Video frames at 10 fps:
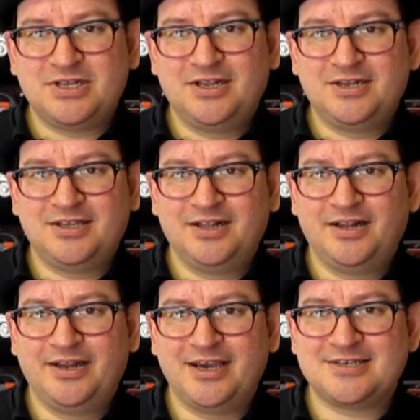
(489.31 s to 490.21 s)
And
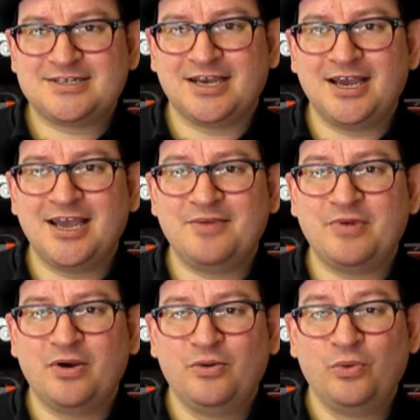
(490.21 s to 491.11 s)
until next
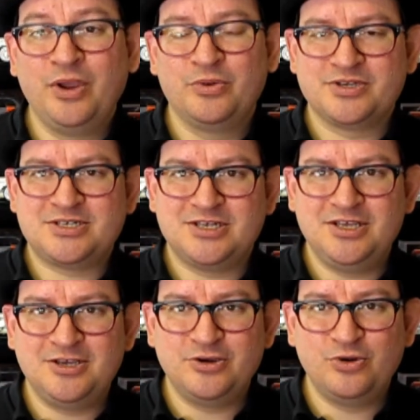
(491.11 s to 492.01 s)
time, we will see
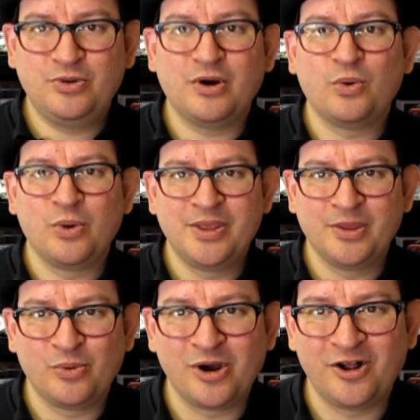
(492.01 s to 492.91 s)
you when
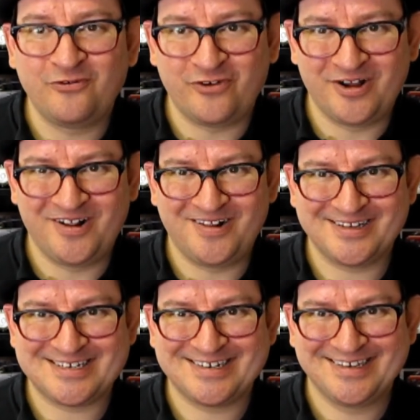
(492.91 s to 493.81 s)
the wall
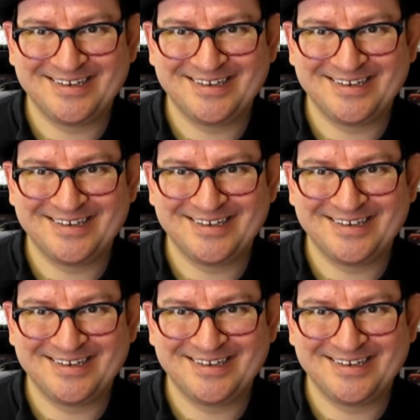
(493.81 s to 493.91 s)
falls.